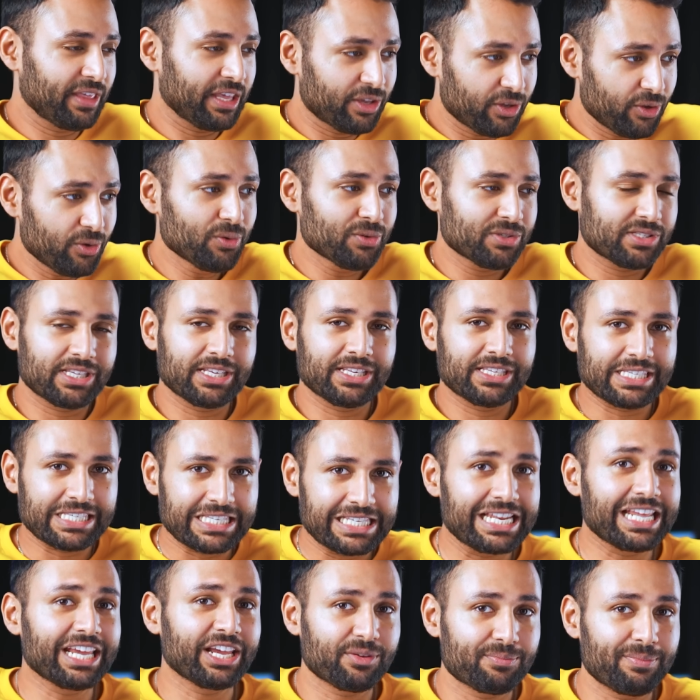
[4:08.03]
they use these
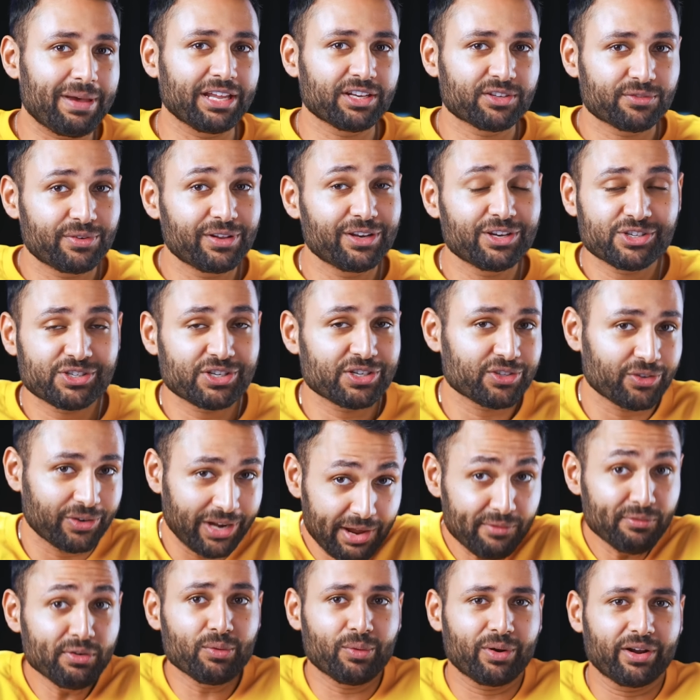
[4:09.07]
slick matte finishes on
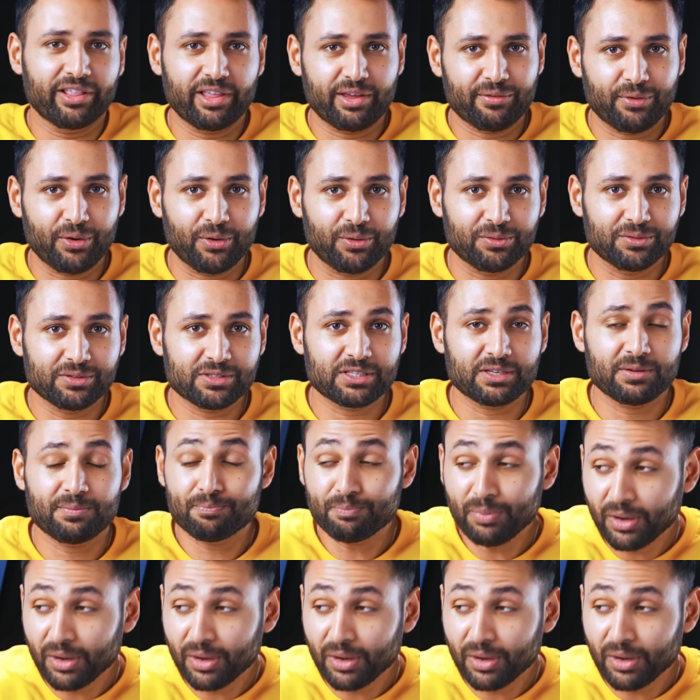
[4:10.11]
every one of their phones.